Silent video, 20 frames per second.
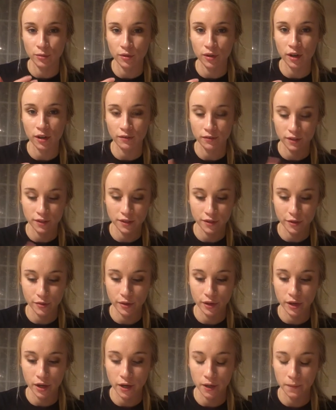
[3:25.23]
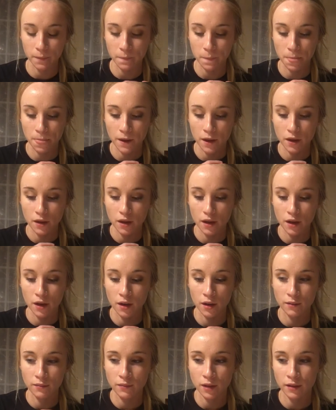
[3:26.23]
conflicts going on.
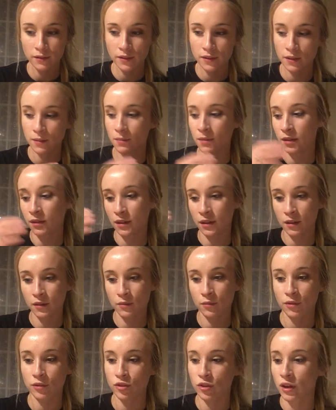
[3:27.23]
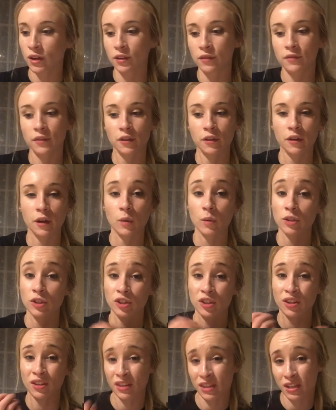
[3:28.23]
Obviously, Millie with trying to figure out what
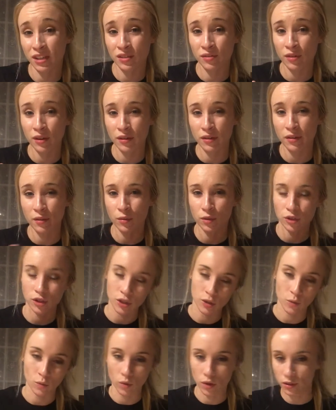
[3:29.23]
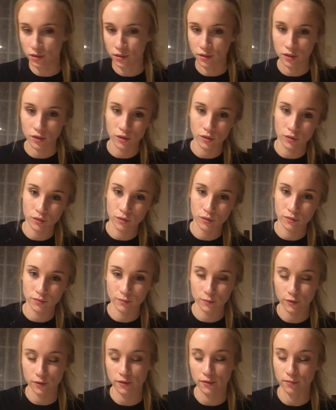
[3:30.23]
she needs rather than what she wants to do
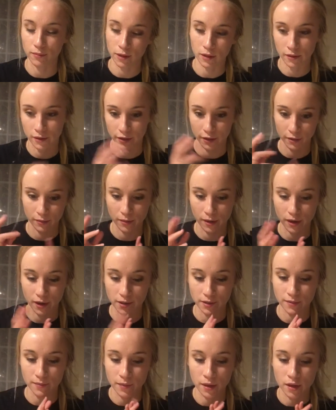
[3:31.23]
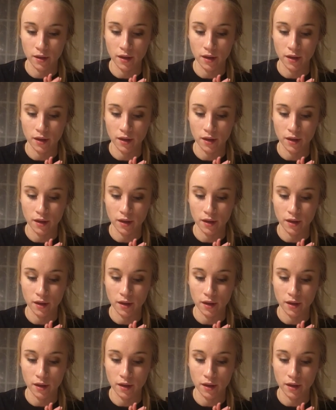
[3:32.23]
with marrying her boss.